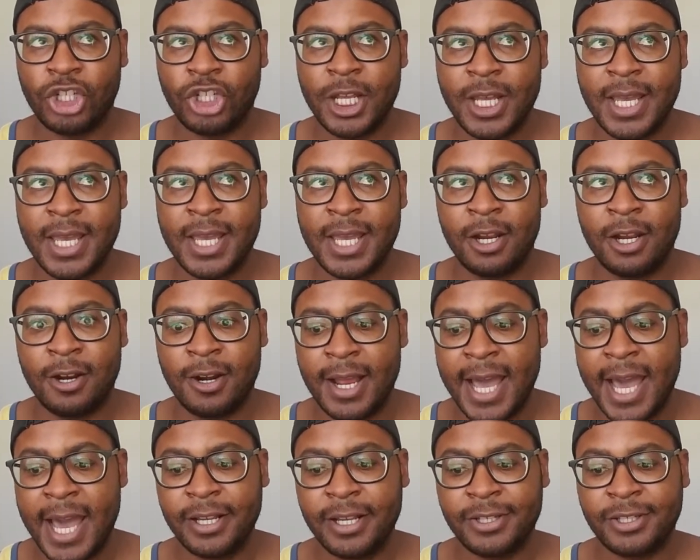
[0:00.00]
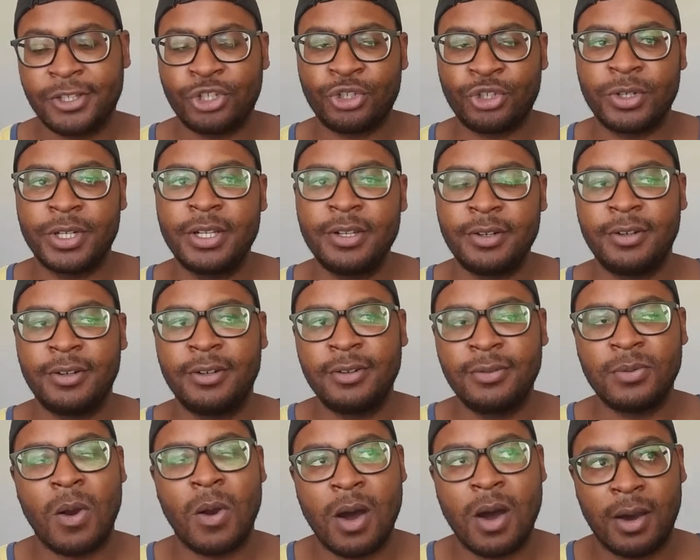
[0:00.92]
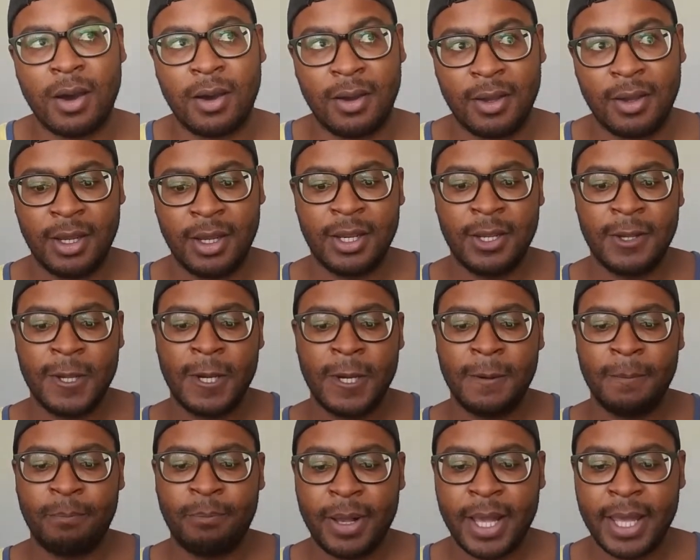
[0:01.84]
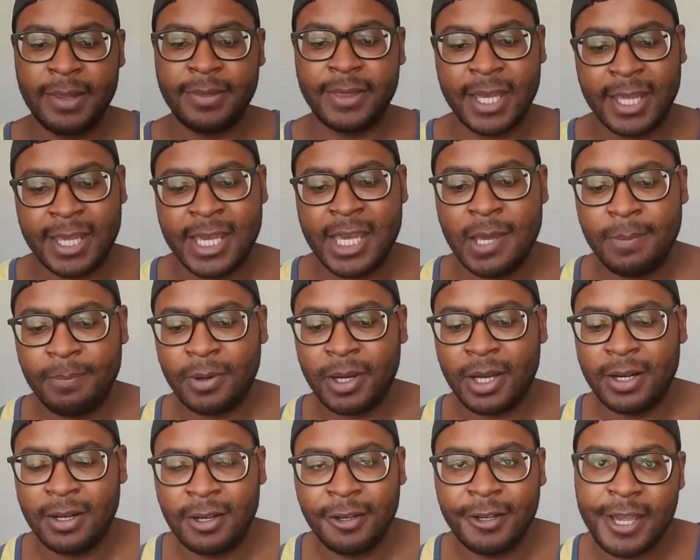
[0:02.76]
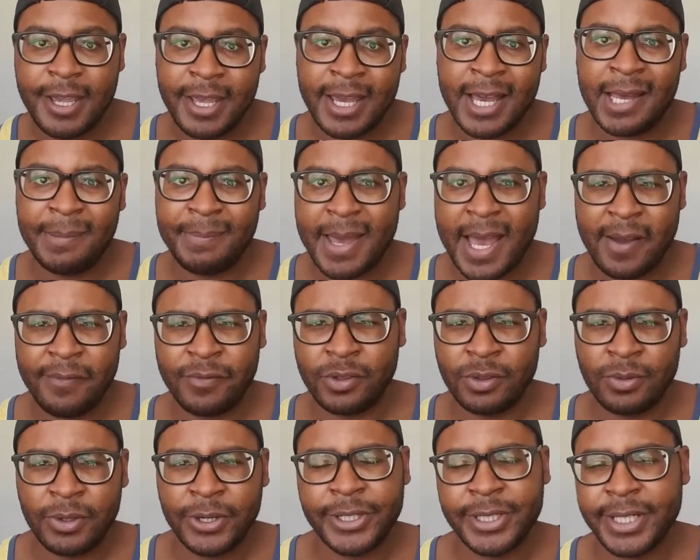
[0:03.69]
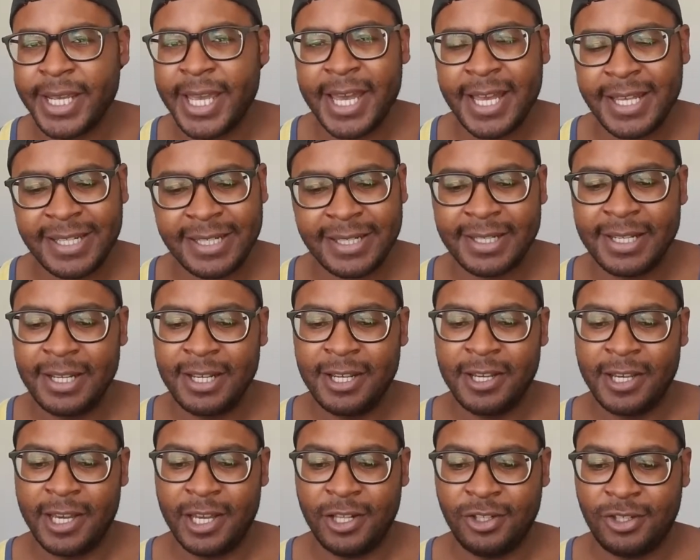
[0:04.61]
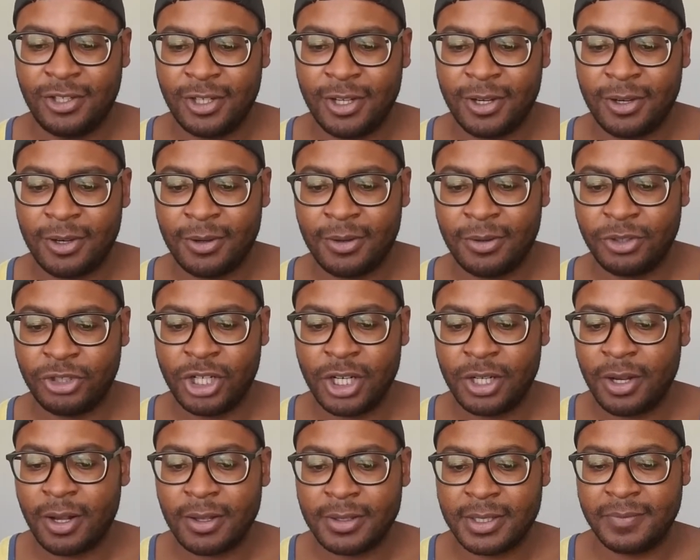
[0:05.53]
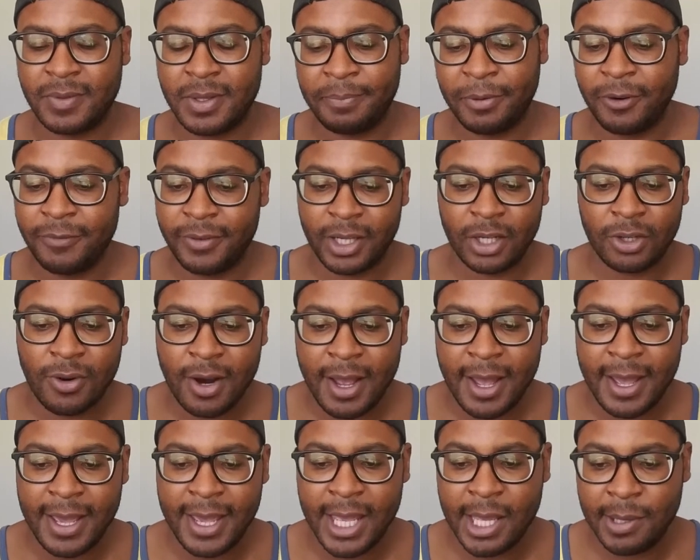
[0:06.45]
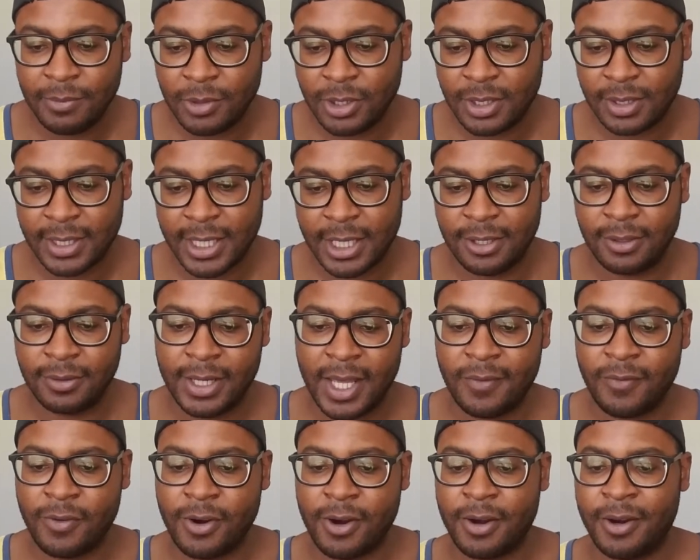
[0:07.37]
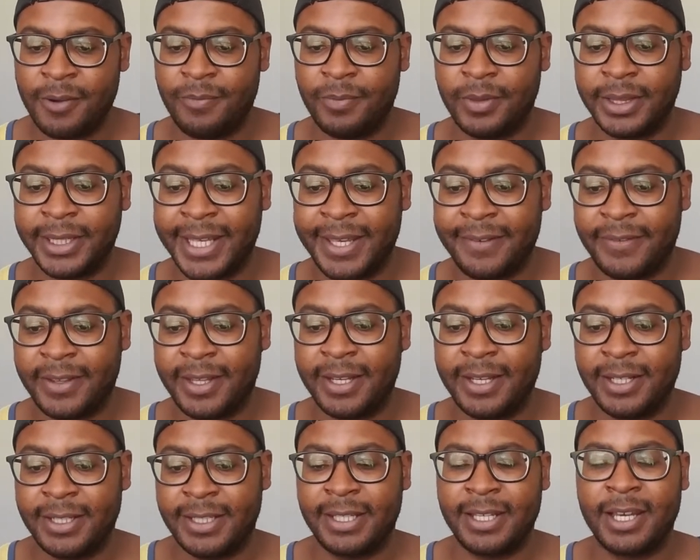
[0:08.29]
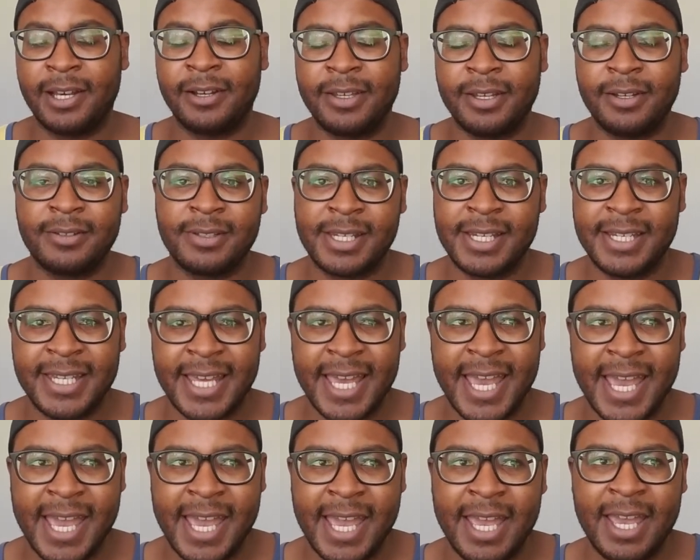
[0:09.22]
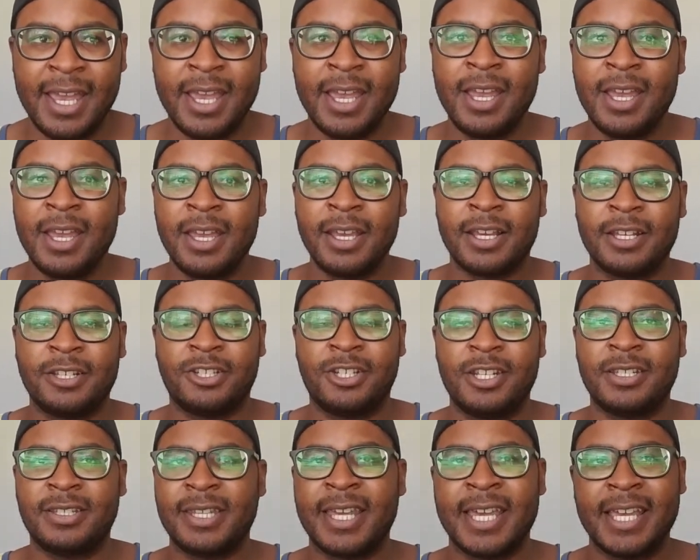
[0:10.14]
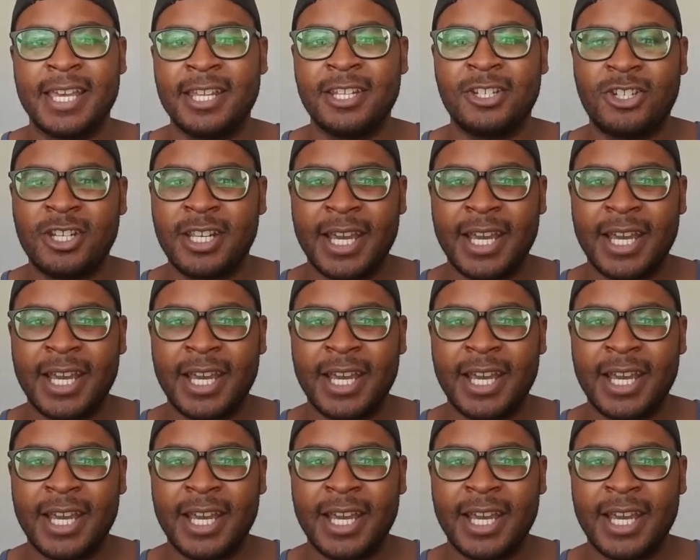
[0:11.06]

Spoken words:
her ex treated her wrong, but they keep on hooking up afterwards, I guess. And so she calls him the perfect crime. She's like, you'll never live a guilty day. Because she's like, and she kind of